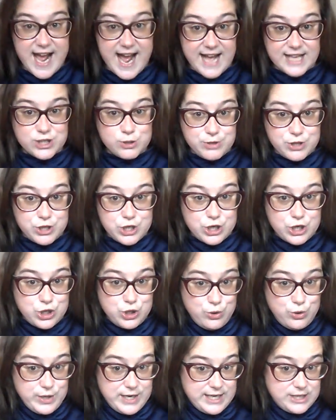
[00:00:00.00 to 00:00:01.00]
chats with the
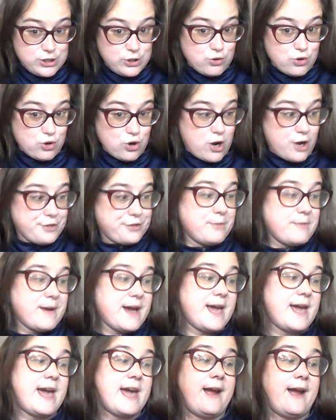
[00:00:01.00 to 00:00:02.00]
cooties who crawl
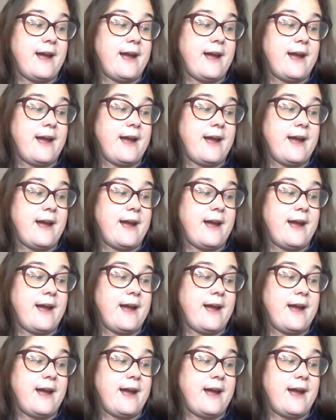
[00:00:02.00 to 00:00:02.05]
through my